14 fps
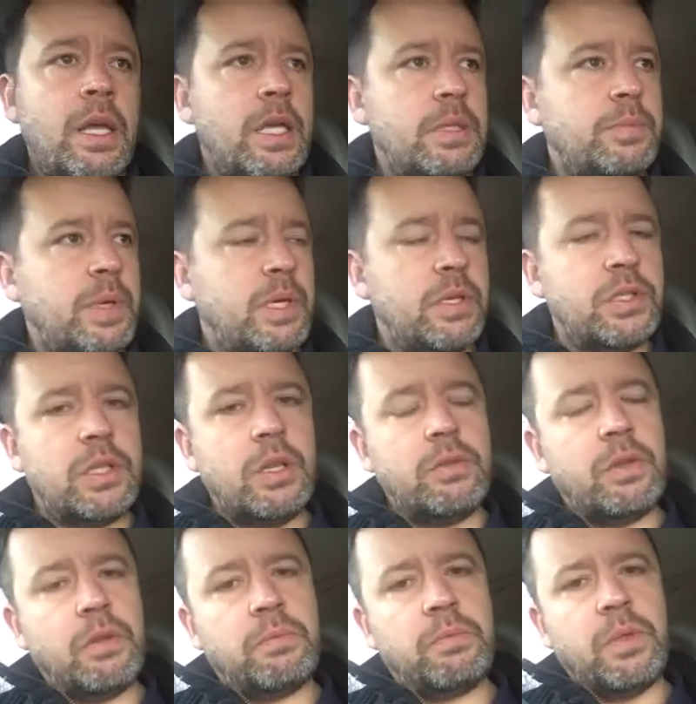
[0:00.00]
is because
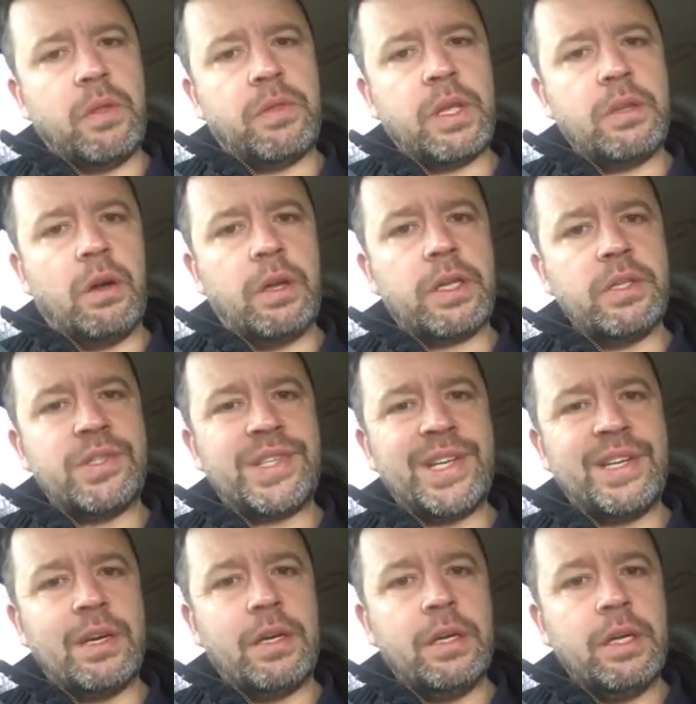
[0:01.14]
the thing that I
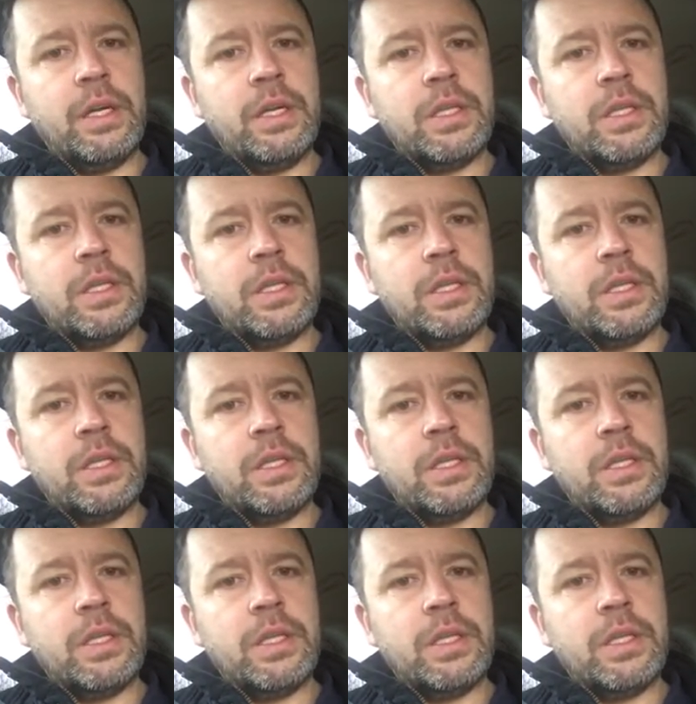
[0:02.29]
consider